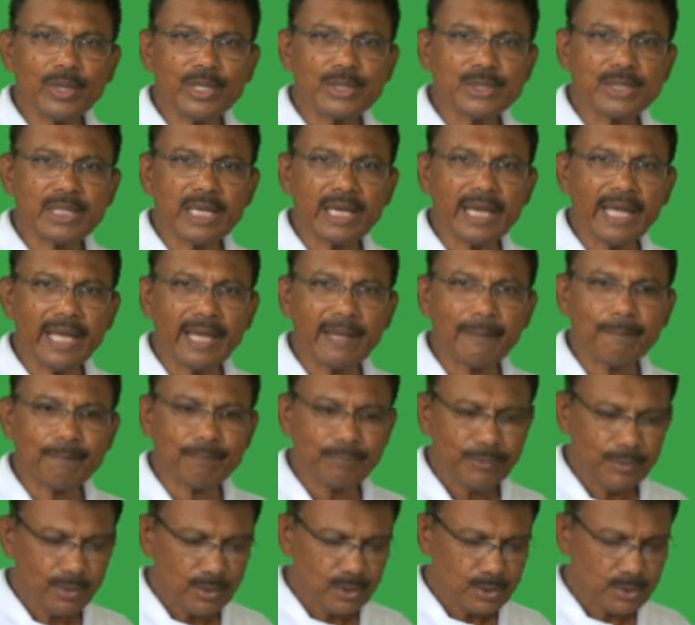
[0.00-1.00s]
is a name.
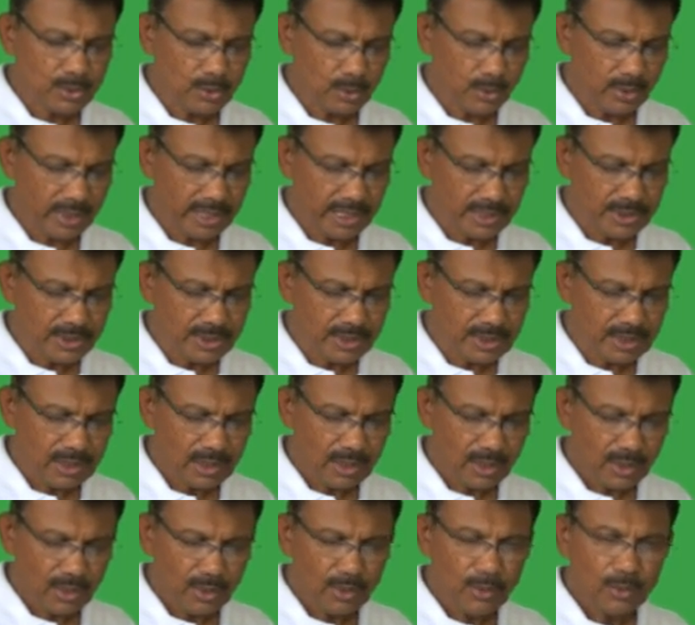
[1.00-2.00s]
So his,
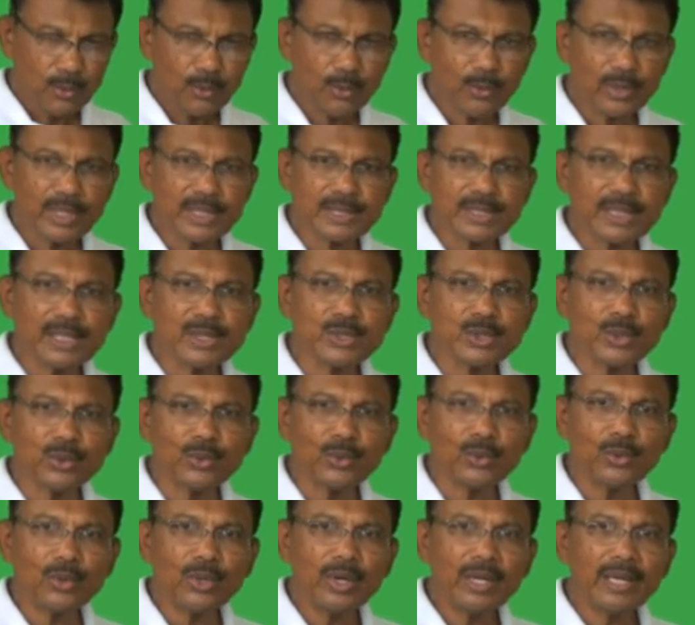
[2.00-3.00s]
who is
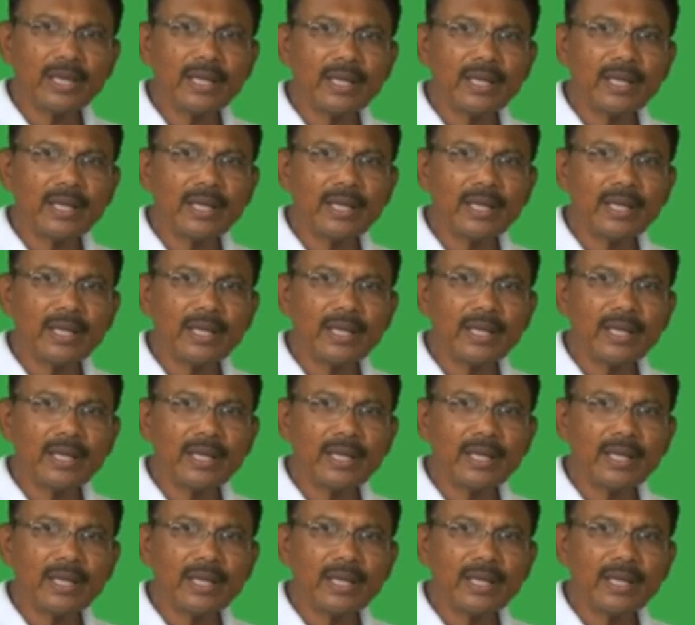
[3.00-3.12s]
Isuru?